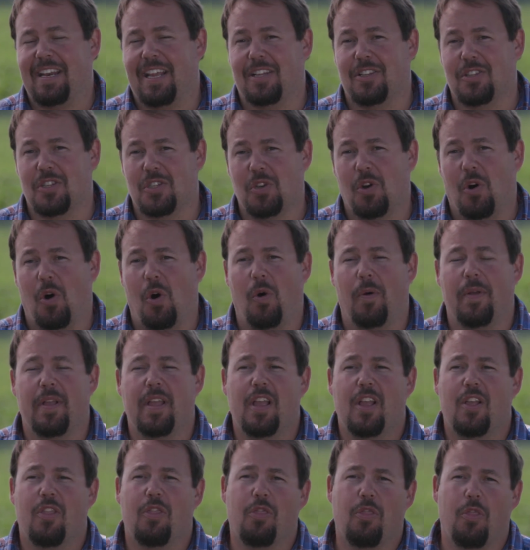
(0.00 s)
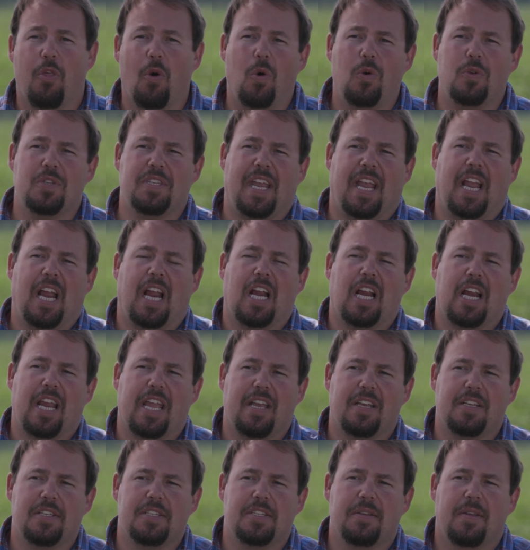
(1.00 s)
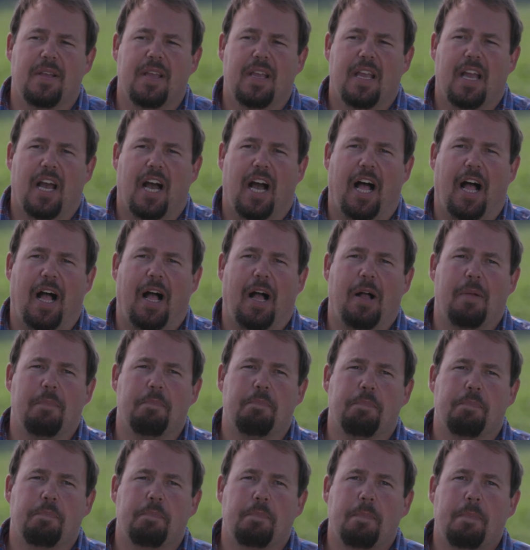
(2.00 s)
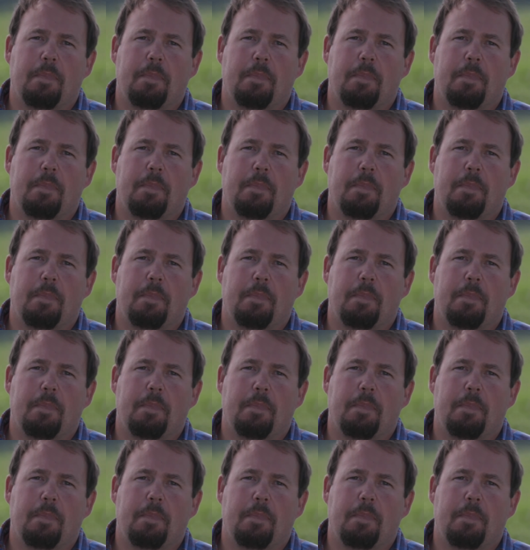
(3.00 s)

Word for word: And so those areas, um,